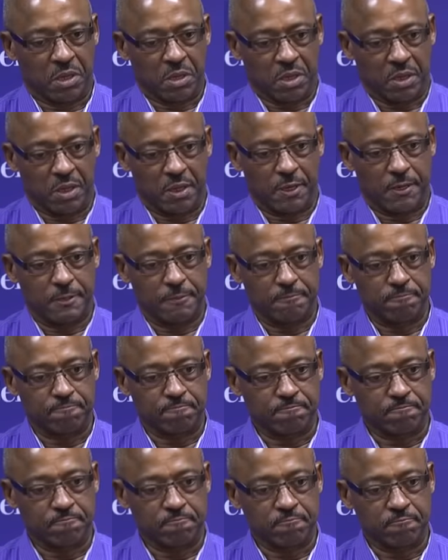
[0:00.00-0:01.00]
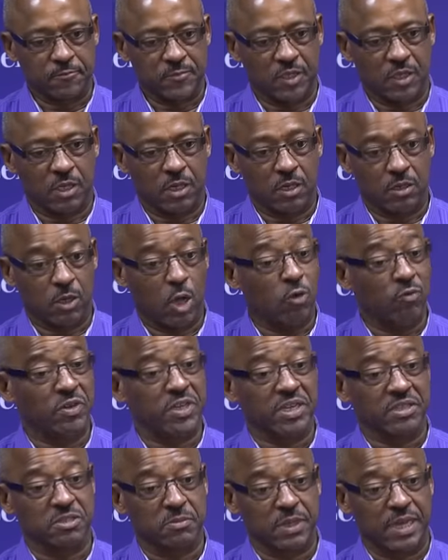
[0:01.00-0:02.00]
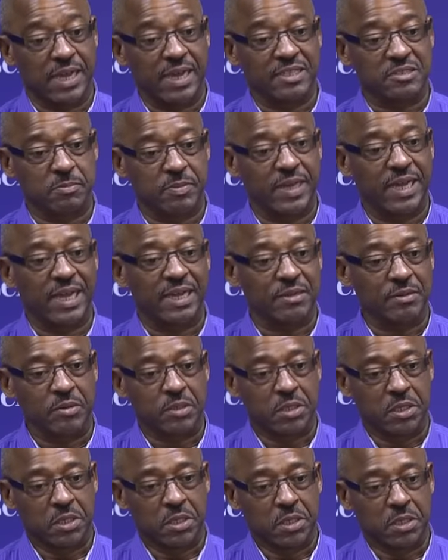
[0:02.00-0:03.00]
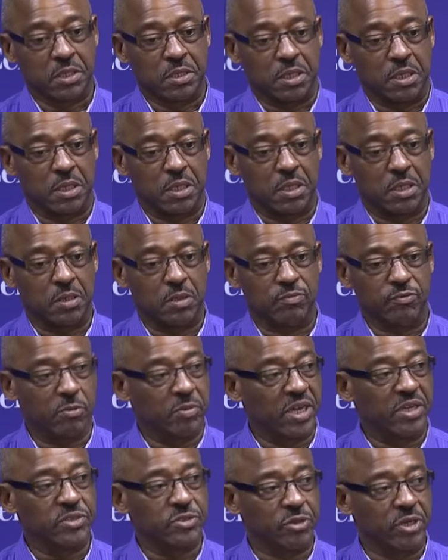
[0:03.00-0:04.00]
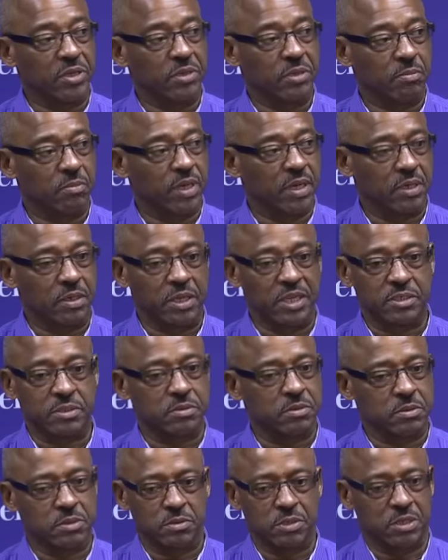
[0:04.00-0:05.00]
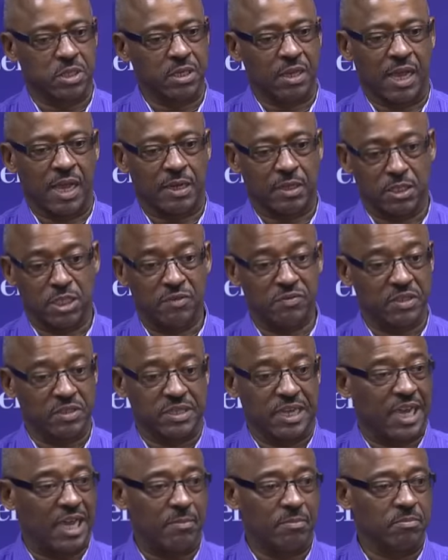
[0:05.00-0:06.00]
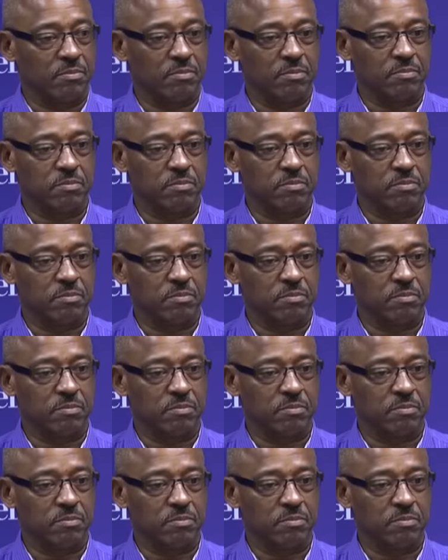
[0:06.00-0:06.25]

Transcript: Hopefully get some guys back from injury. But I love the time.